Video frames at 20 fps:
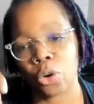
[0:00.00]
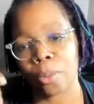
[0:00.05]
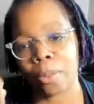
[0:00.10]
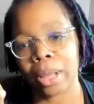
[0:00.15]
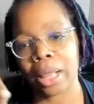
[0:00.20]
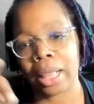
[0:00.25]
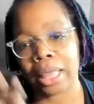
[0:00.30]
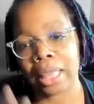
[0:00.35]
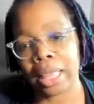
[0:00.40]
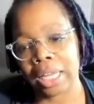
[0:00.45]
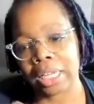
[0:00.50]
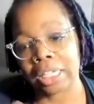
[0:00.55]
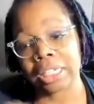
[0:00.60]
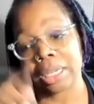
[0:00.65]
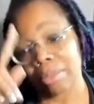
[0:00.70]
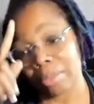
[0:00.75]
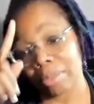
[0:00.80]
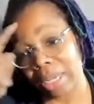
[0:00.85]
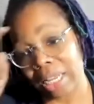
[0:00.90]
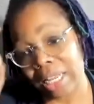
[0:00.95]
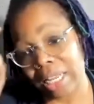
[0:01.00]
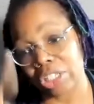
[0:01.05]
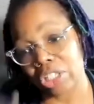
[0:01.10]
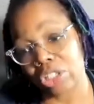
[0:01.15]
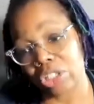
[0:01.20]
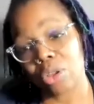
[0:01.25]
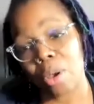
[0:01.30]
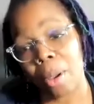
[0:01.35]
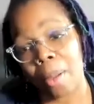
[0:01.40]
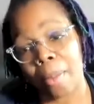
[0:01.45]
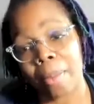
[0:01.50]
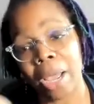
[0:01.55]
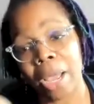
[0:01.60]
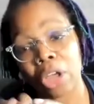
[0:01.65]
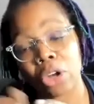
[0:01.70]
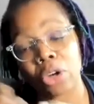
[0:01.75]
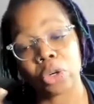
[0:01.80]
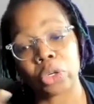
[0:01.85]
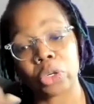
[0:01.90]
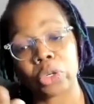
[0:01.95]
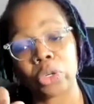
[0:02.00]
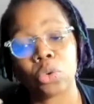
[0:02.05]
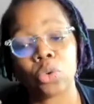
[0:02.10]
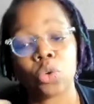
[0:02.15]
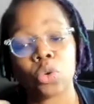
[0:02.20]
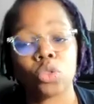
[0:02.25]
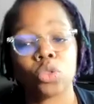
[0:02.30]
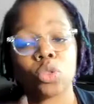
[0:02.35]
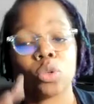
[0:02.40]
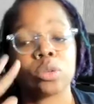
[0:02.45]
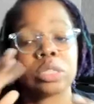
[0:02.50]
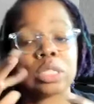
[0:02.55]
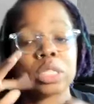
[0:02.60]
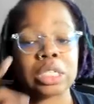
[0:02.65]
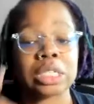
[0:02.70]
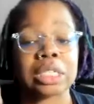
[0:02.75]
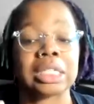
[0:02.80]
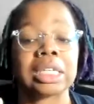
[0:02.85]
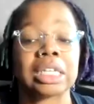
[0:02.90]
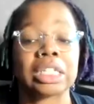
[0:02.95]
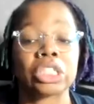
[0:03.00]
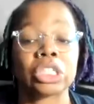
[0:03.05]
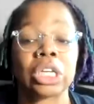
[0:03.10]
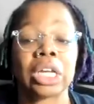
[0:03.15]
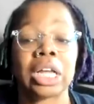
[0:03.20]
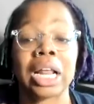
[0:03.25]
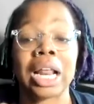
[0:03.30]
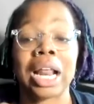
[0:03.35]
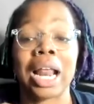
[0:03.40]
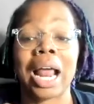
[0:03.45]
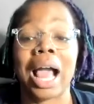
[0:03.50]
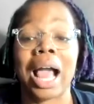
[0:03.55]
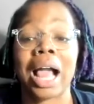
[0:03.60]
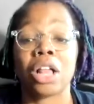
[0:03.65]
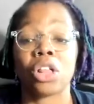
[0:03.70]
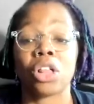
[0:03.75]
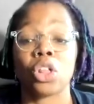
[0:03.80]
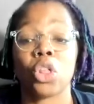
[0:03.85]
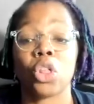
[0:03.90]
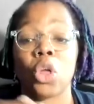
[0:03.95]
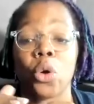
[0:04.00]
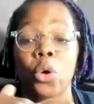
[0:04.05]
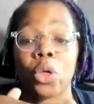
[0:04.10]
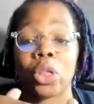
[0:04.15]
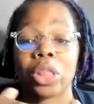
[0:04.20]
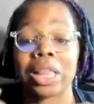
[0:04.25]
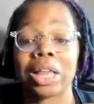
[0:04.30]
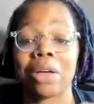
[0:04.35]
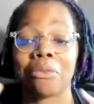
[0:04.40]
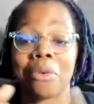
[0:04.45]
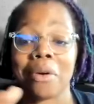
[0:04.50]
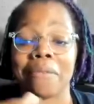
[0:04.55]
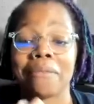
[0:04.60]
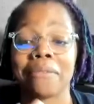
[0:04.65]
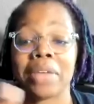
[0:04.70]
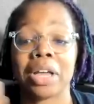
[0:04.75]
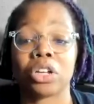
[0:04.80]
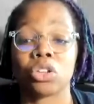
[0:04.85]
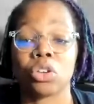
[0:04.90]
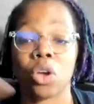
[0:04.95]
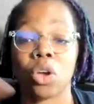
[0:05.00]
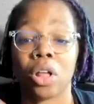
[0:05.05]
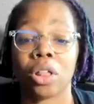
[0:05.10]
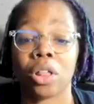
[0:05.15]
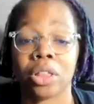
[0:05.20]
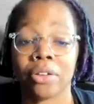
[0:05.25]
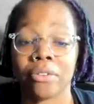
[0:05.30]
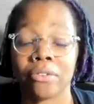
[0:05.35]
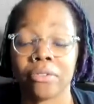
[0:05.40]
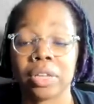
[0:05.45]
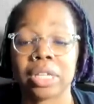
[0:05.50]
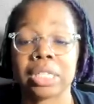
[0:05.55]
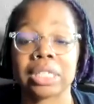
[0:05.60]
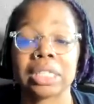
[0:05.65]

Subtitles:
And those decisions at a local level affect all of our lives. They affect the curriculum in our kids' schools,